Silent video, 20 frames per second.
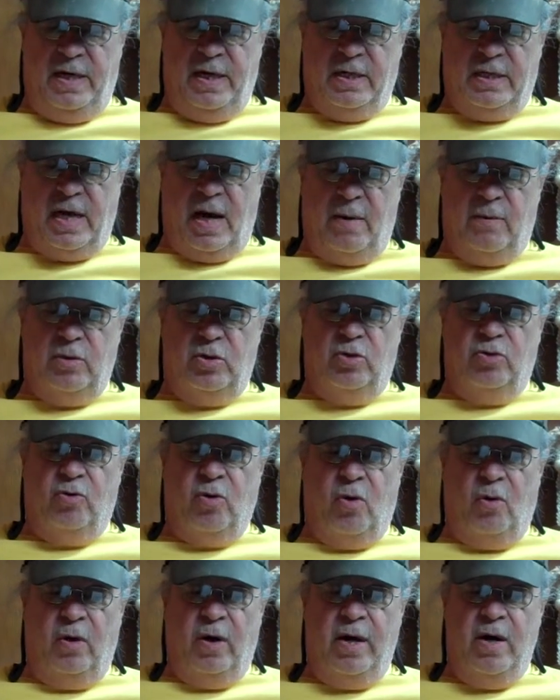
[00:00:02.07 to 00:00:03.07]
because I was
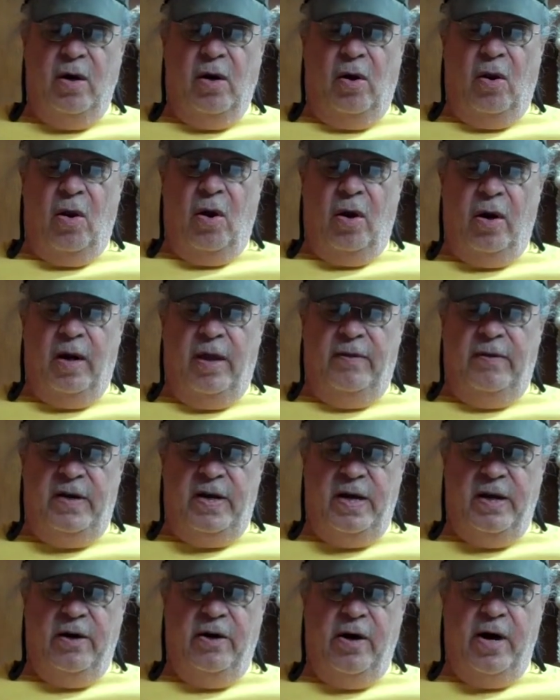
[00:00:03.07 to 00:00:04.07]
trolling along on
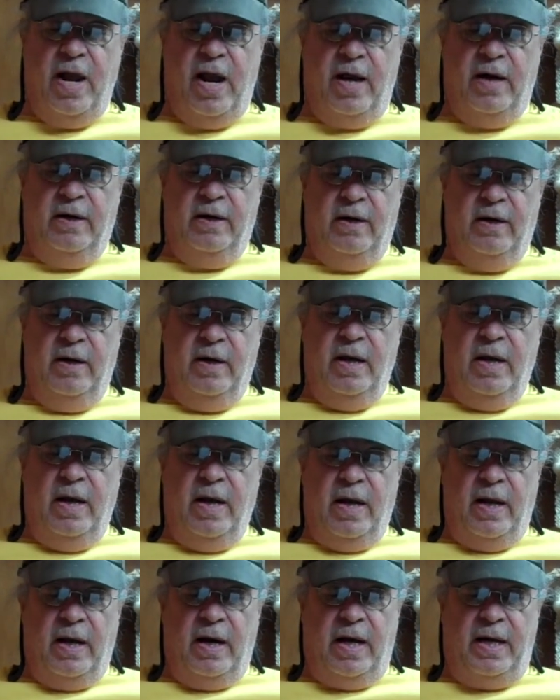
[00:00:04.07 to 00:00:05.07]
the internet
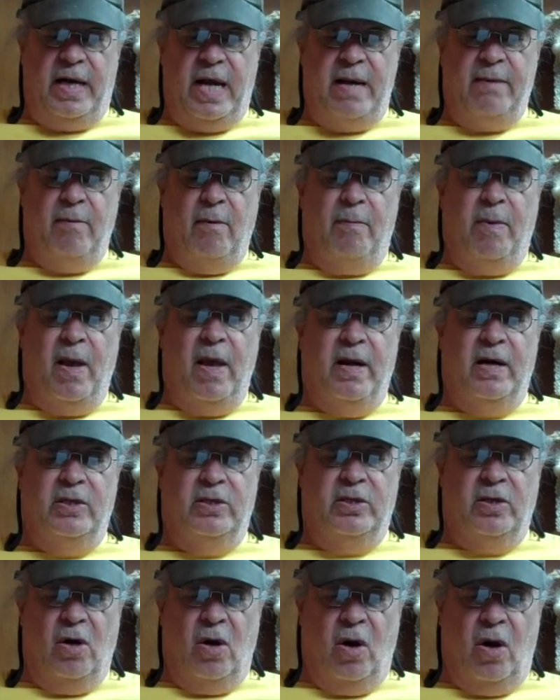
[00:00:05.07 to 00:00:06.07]
and I came upon
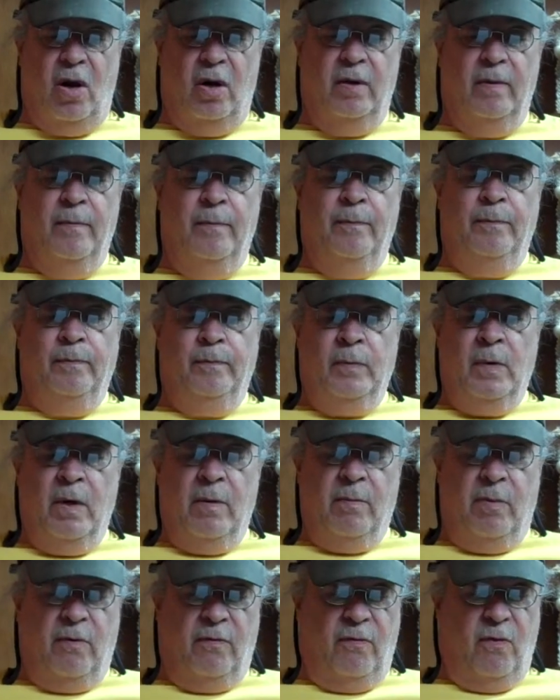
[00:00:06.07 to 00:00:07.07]
a song
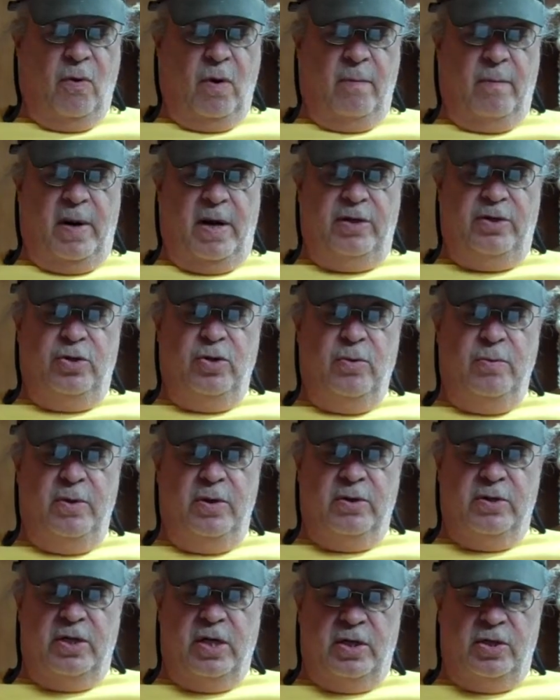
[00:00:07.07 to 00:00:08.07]
performed by two
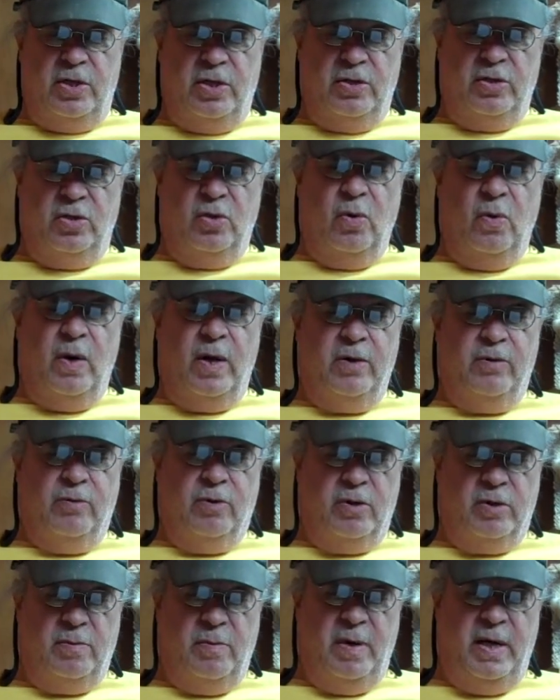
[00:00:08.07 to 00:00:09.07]
musicians who
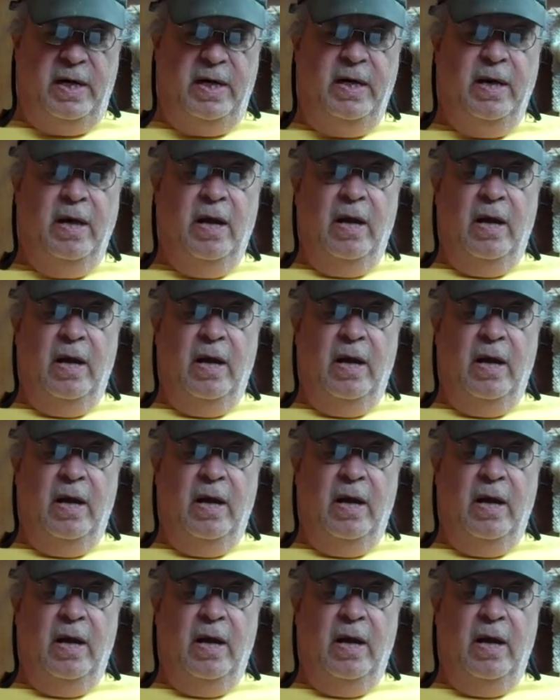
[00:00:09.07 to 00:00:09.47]
interest me,